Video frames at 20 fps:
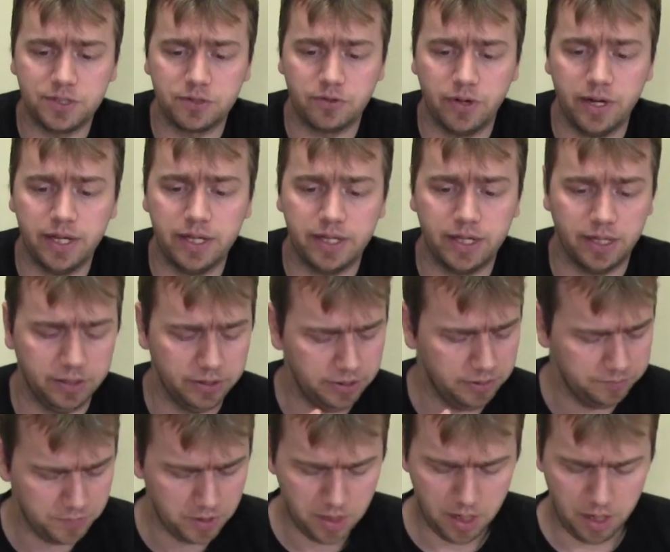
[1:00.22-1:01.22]
a great
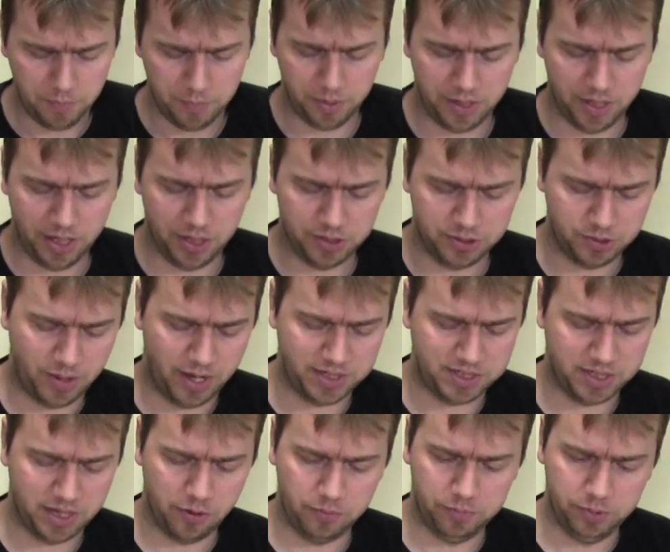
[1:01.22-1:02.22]
color, but it also
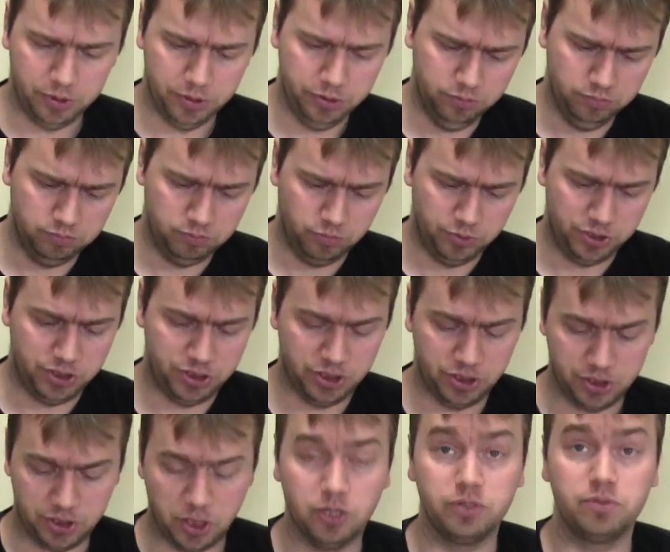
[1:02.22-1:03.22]
has another blue, which is
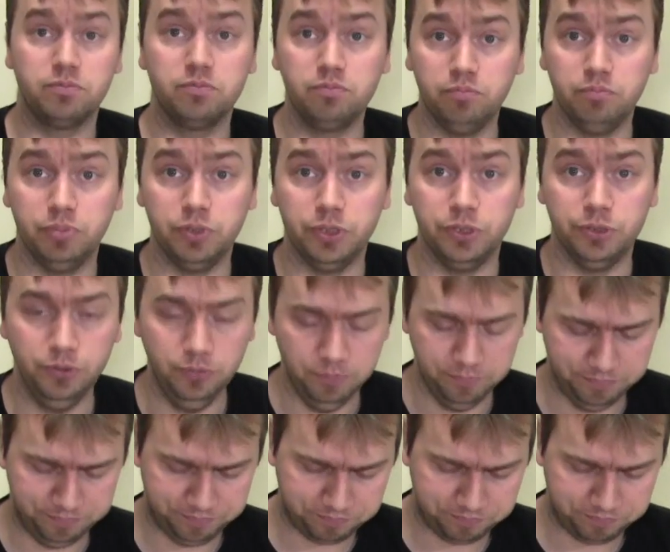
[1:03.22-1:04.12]
just called blue.